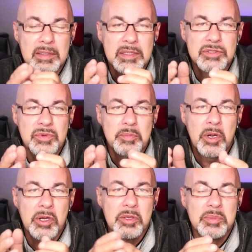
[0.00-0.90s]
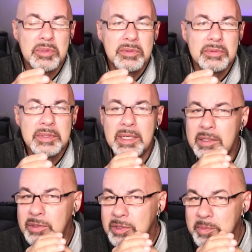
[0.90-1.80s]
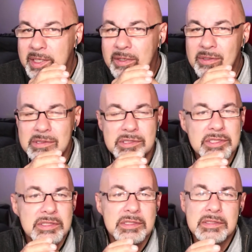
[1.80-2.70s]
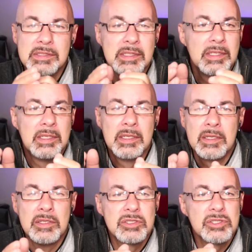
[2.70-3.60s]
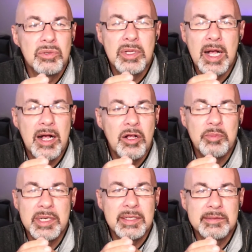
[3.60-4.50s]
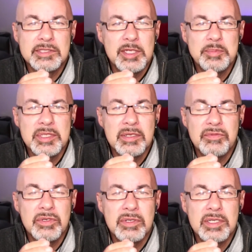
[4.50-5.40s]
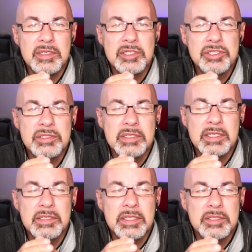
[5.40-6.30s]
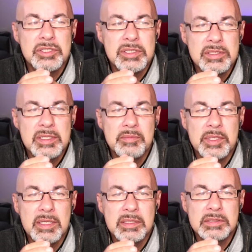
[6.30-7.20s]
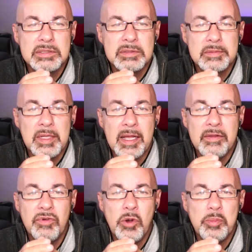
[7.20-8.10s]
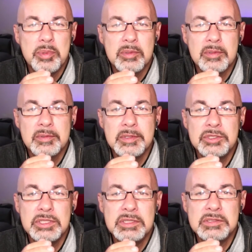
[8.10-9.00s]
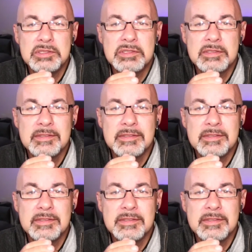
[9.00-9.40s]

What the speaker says: It's remarkable that your demeanor is just so calm and accepting of your condition." And she said, "Because I have hope in Jesus."